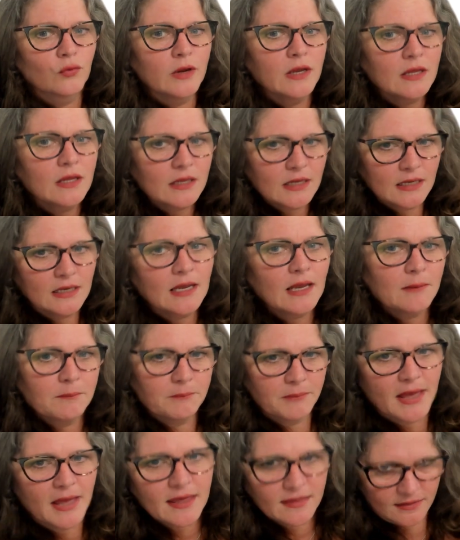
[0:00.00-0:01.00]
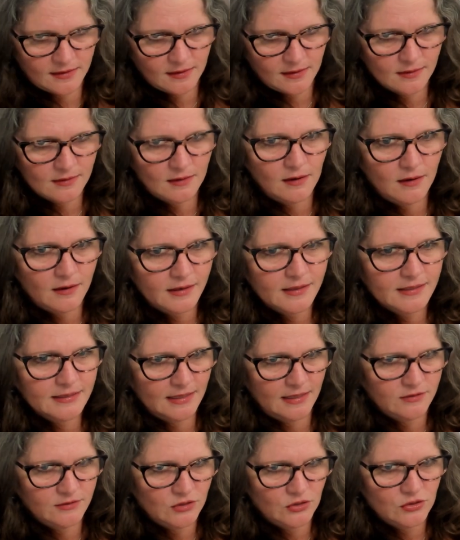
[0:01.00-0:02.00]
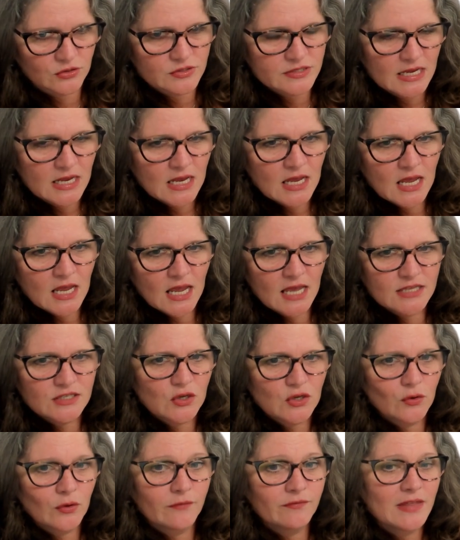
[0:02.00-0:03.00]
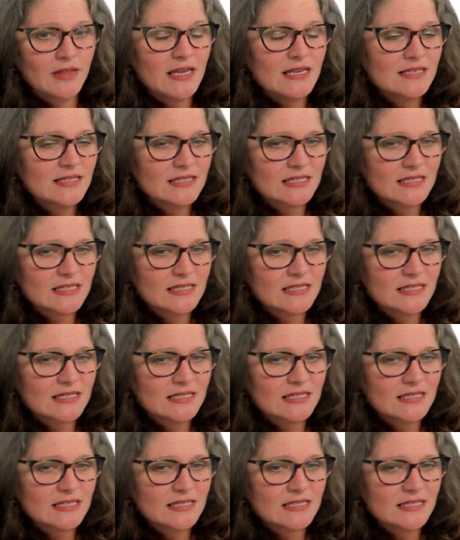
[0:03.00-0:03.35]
Really empathic are connectors. And so if they